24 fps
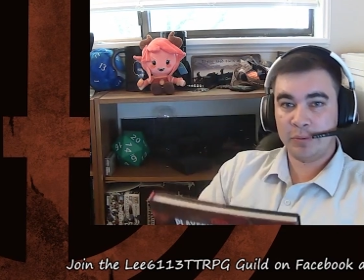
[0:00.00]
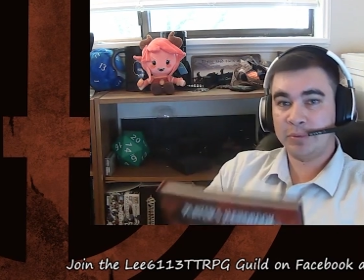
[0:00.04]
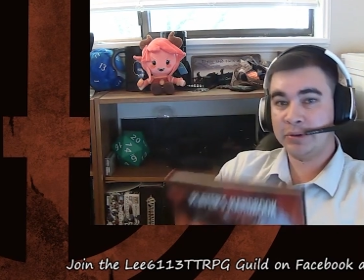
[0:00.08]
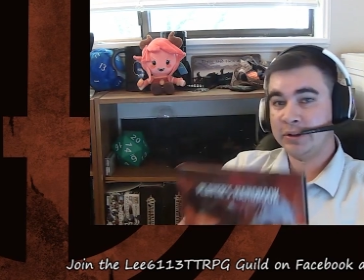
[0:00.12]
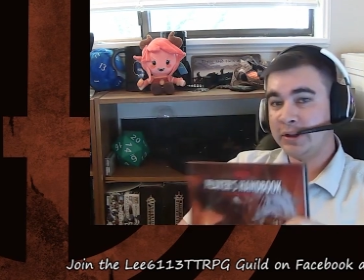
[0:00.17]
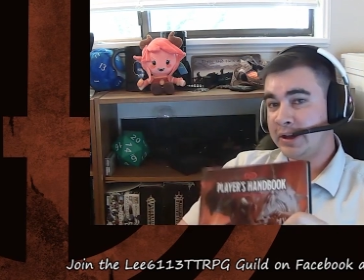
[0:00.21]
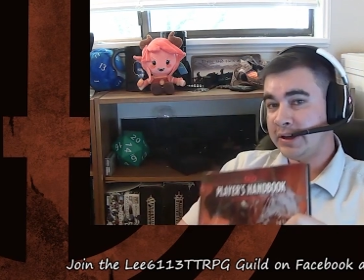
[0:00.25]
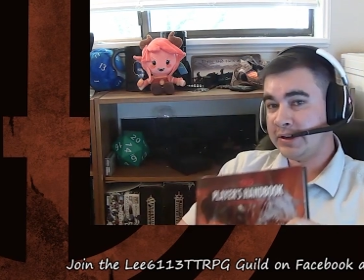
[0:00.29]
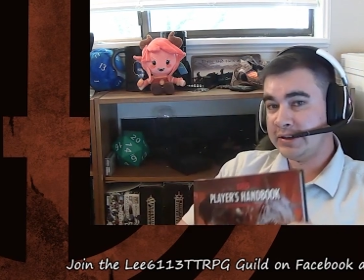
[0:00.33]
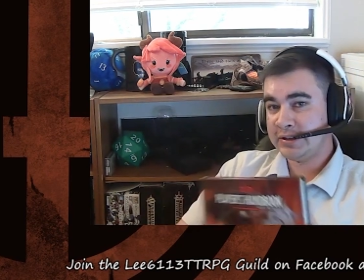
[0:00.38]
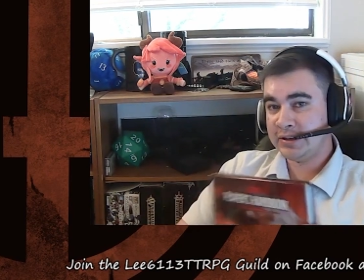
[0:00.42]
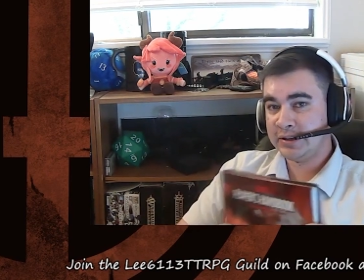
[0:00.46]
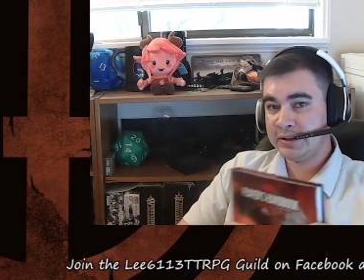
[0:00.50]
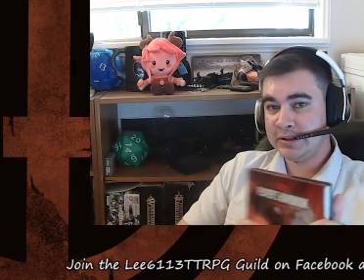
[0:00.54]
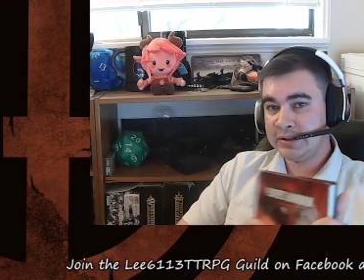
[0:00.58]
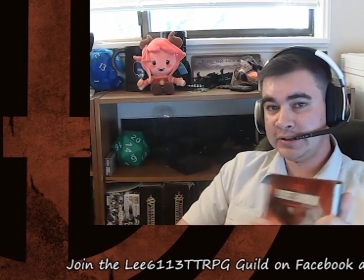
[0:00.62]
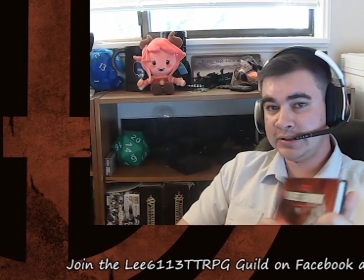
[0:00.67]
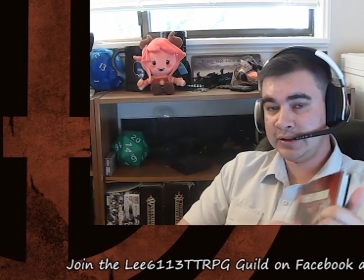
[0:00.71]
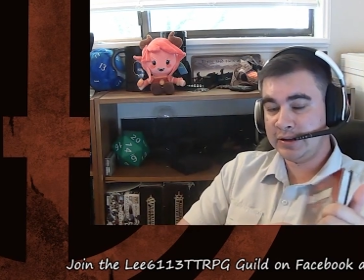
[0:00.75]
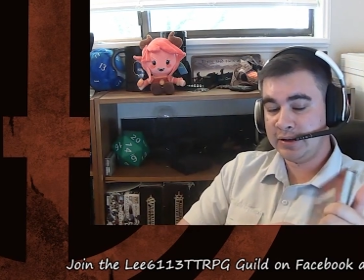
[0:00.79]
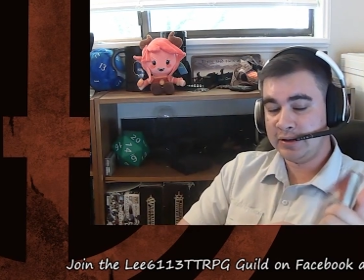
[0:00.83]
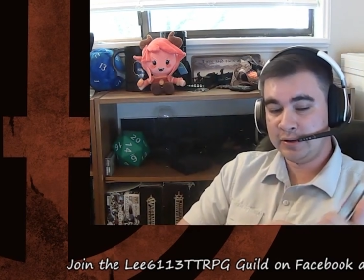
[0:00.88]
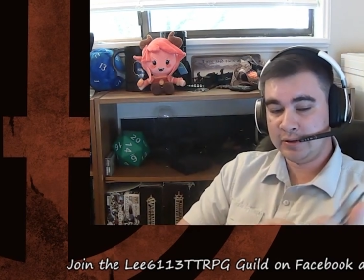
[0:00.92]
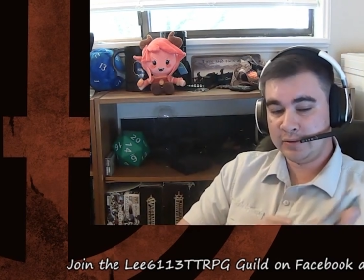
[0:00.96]
play
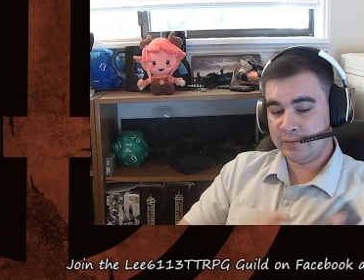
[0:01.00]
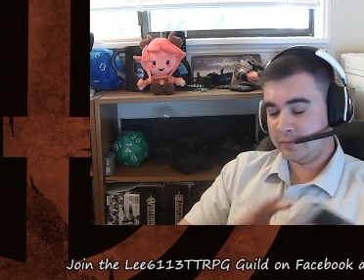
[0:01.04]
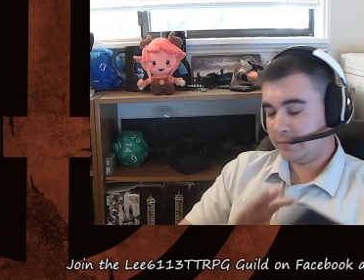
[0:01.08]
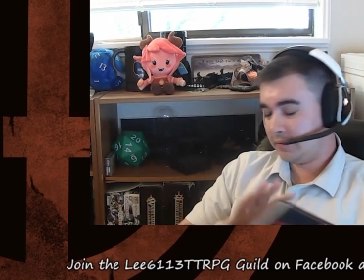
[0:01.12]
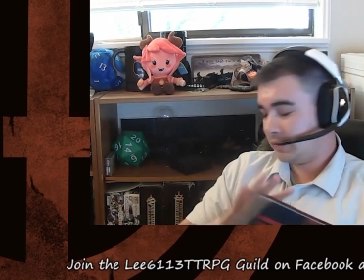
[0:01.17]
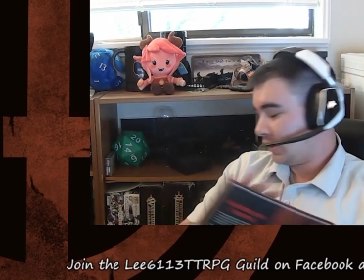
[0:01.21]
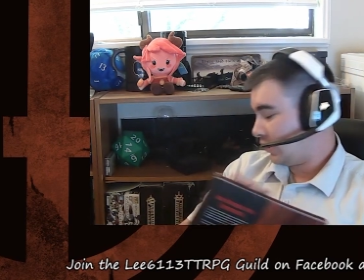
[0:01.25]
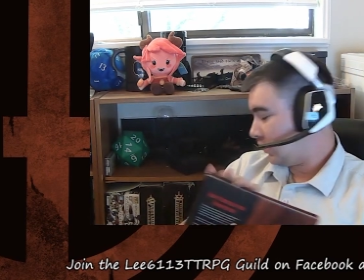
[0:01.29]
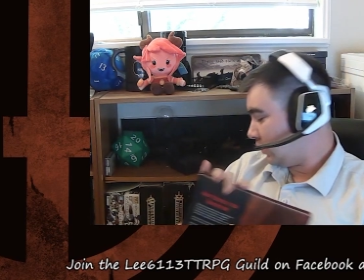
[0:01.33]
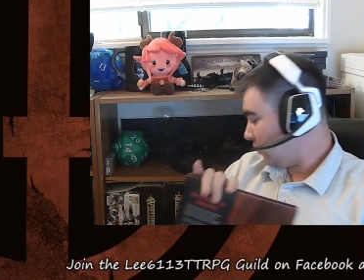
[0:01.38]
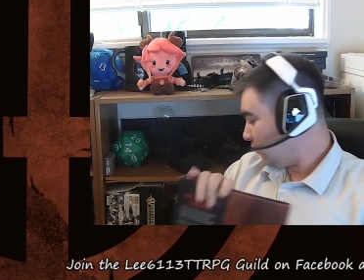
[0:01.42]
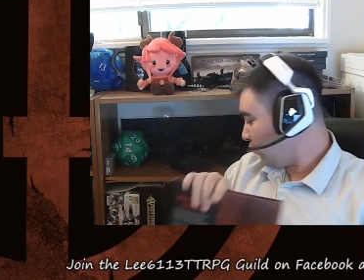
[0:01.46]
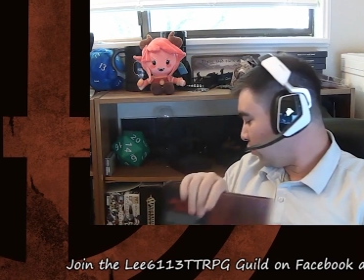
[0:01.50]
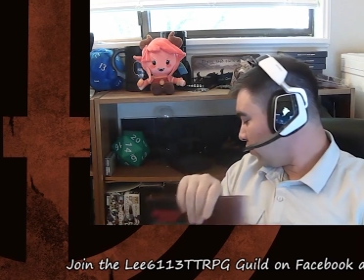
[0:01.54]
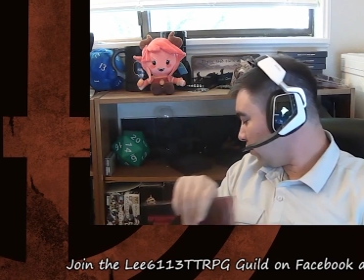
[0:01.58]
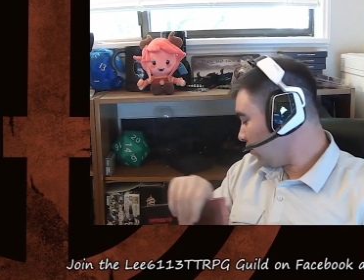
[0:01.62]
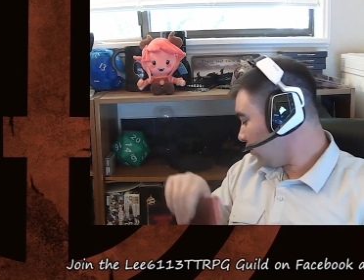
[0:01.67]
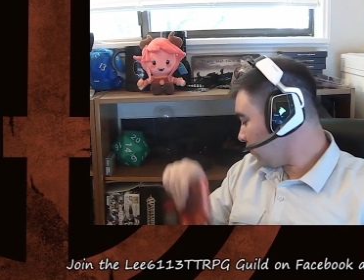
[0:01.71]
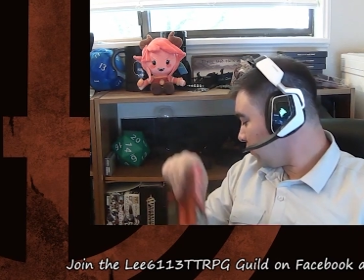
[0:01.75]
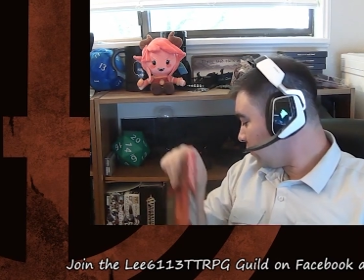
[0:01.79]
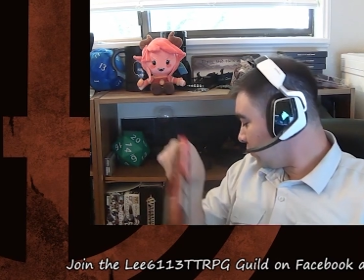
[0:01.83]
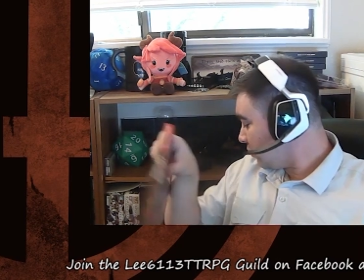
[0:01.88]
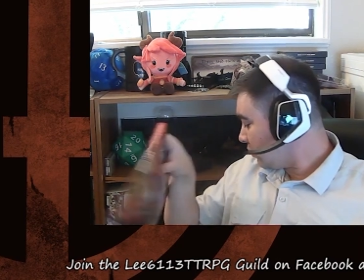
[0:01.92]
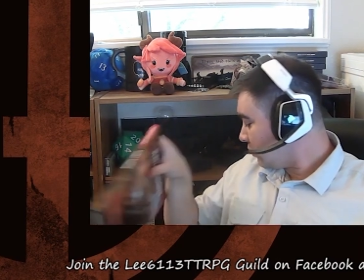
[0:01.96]
D&D
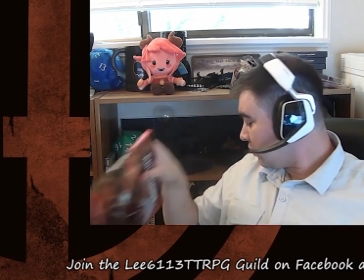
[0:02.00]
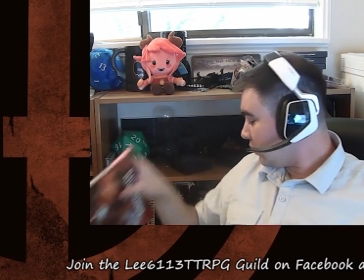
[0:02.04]
anymore.